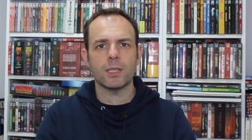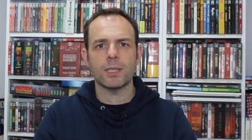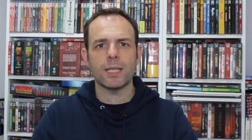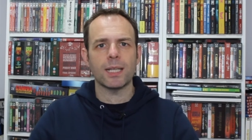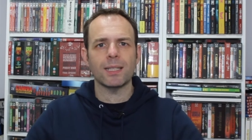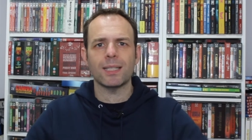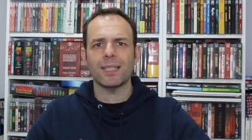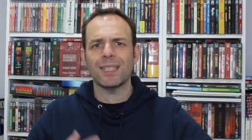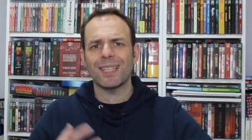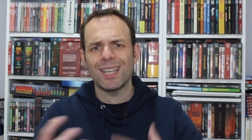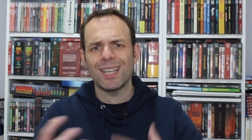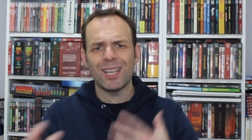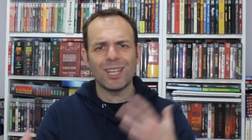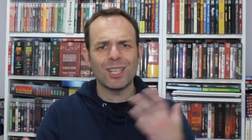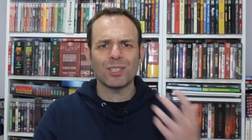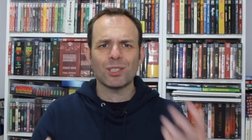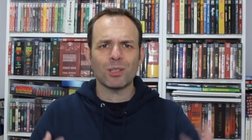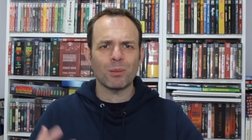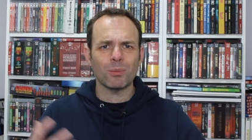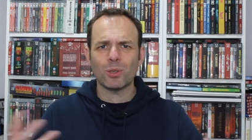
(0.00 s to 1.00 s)
sending
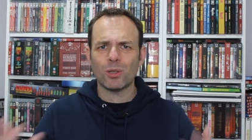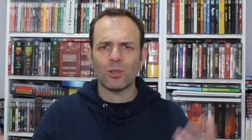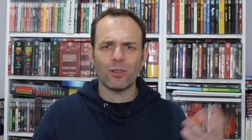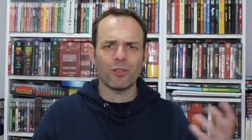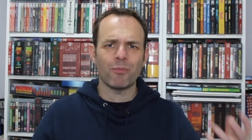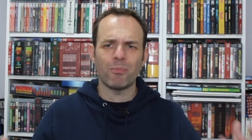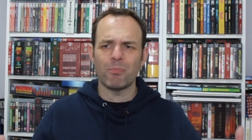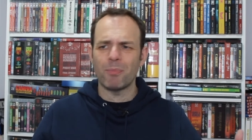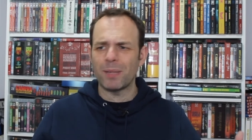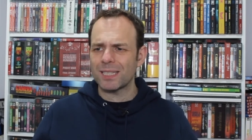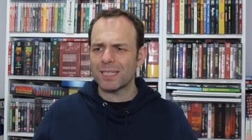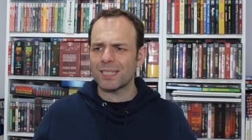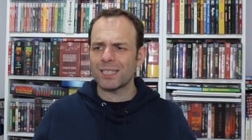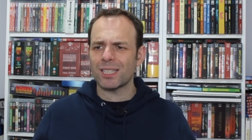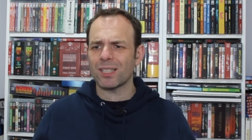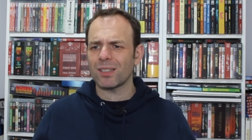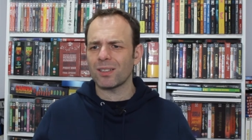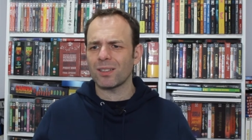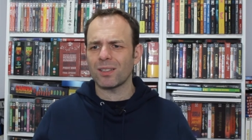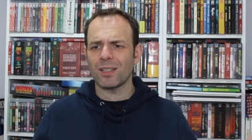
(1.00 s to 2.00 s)
some sort of
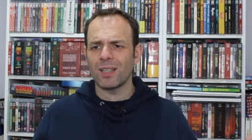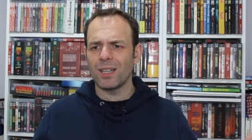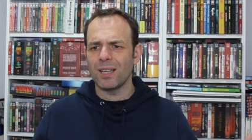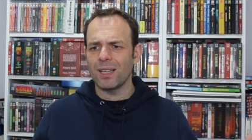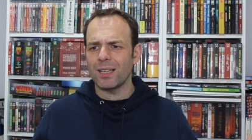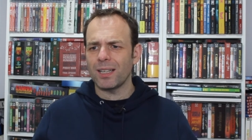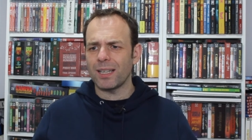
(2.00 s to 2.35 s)
mystical